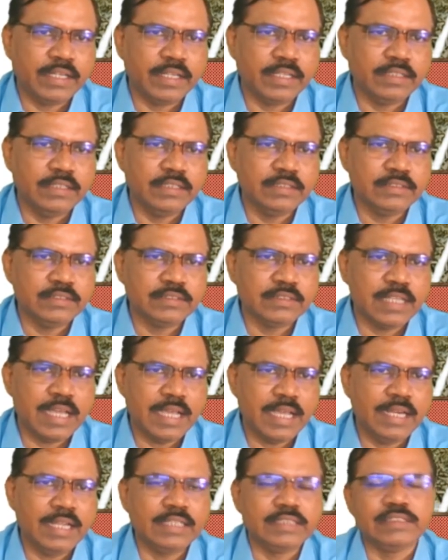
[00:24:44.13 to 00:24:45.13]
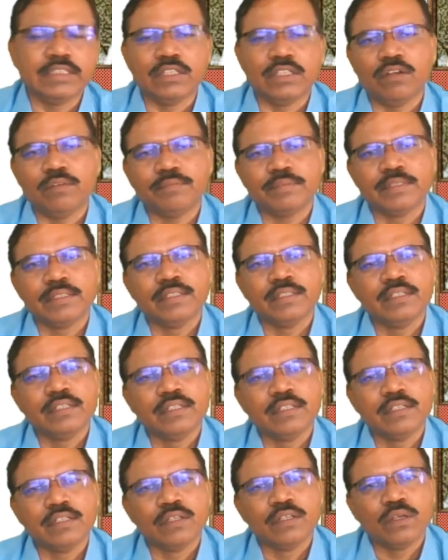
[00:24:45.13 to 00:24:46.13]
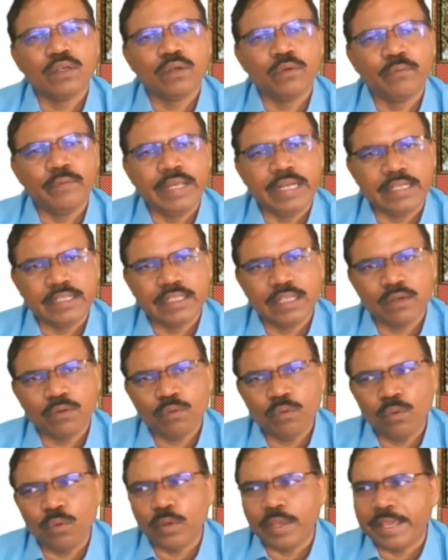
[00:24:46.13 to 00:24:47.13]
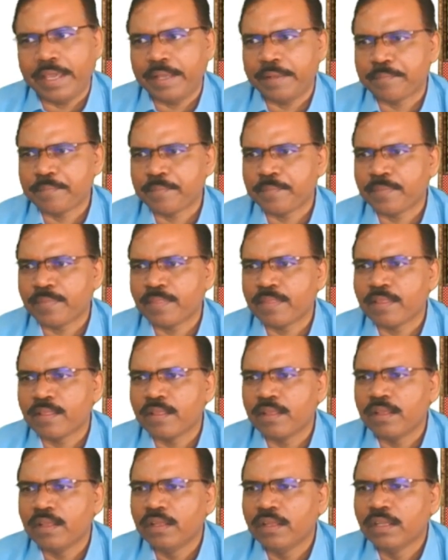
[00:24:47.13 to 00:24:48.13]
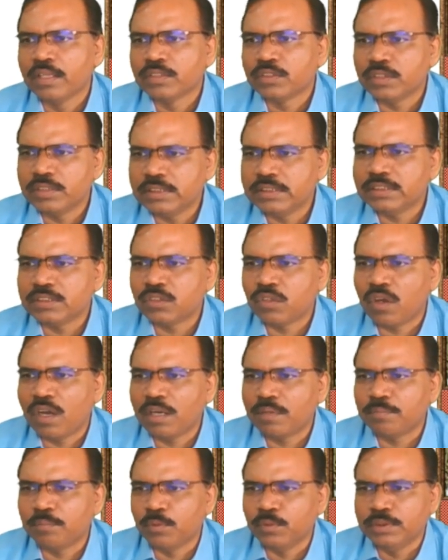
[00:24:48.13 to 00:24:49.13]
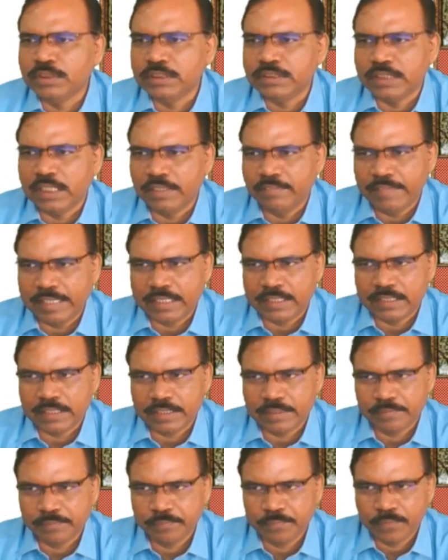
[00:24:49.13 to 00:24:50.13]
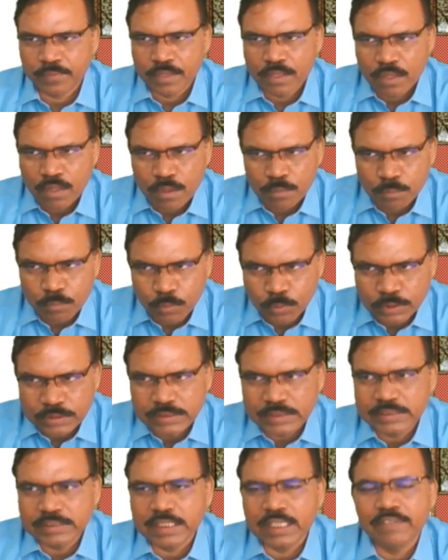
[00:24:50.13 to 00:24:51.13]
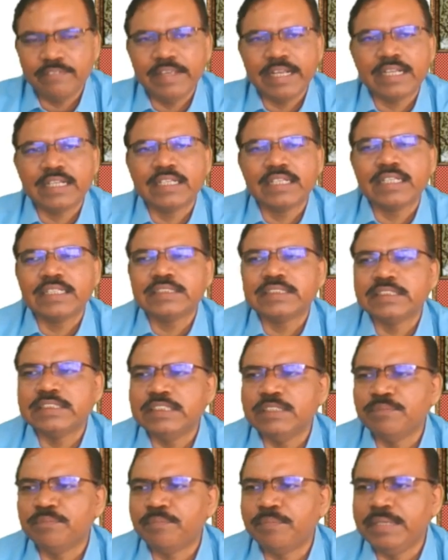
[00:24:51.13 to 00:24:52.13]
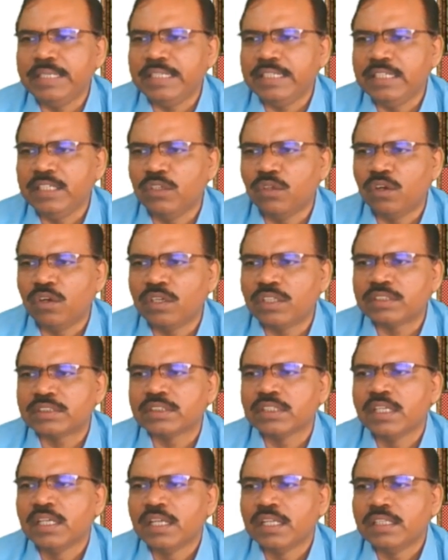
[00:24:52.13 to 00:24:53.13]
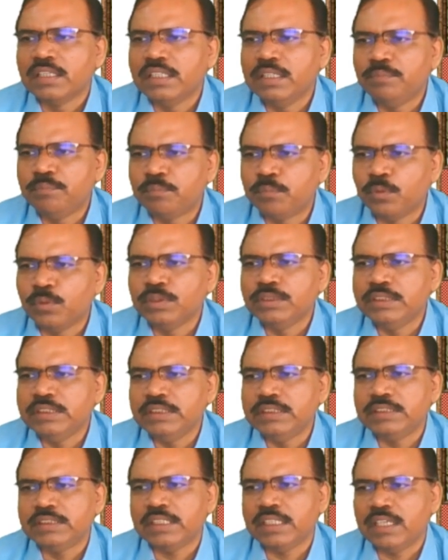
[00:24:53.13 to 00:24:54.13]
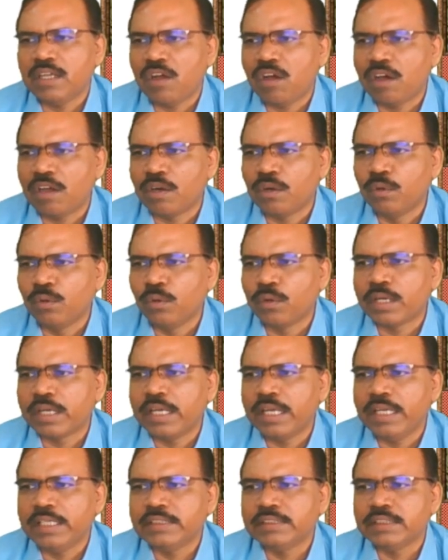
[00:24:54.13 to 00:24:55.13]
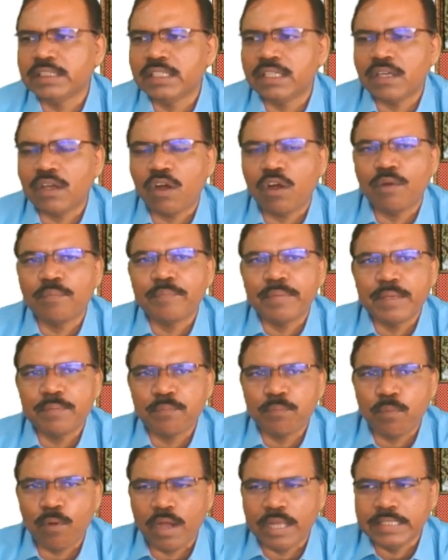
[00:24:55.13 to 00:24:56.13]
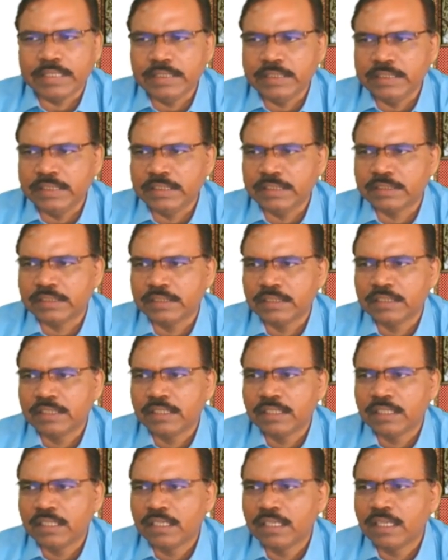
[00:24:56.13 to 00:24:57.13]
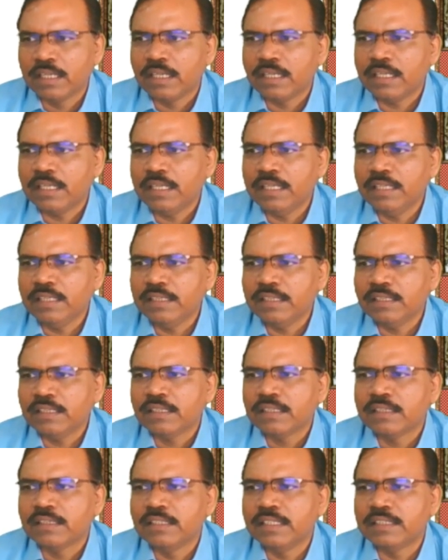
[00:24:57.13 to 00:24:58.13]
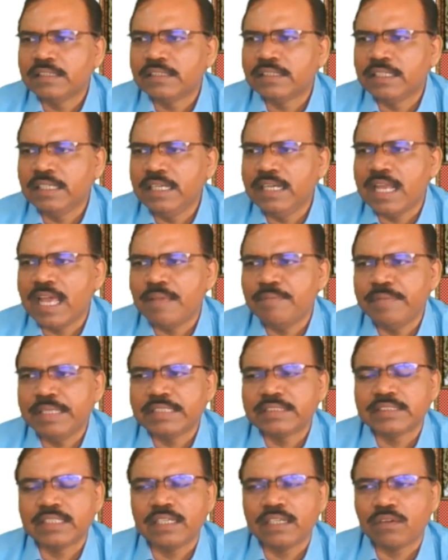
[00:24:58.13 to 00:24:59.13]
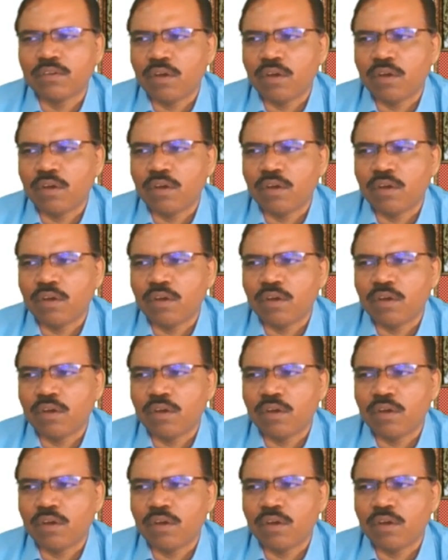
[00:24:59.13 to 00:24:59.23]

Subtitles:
This is direction of vector OA. So this is called position vector. Position vector simply denotes the position or location of a point in the three-dimensional